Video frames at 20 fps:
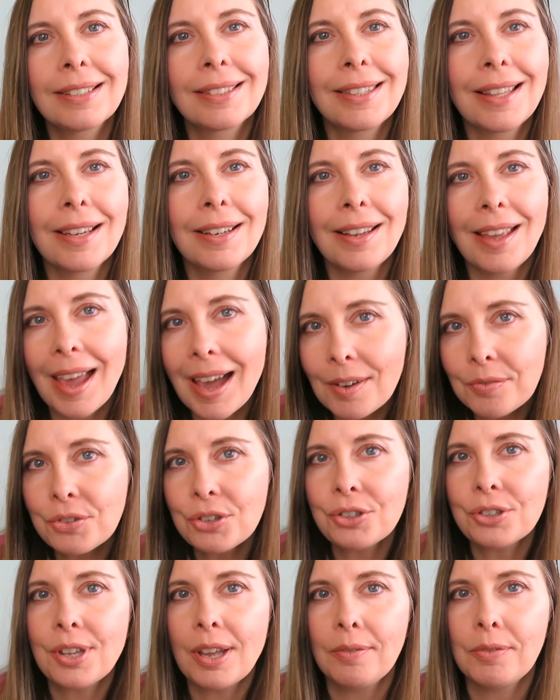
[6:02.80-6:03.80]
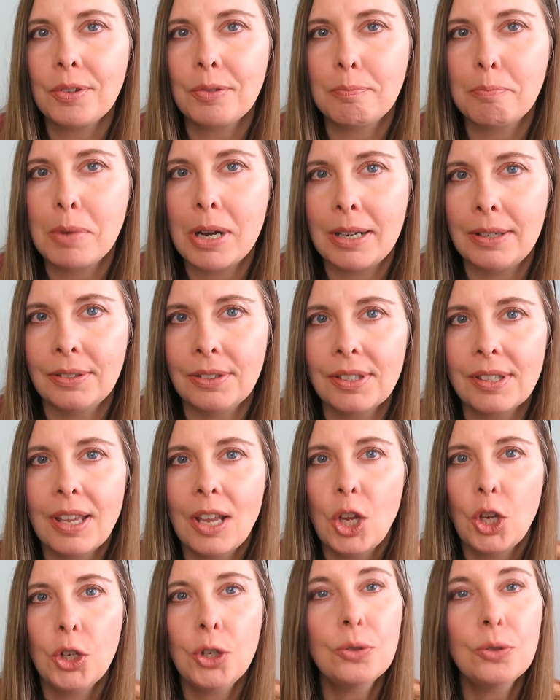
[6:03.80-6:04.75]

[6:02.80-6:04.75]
is that after 7 months,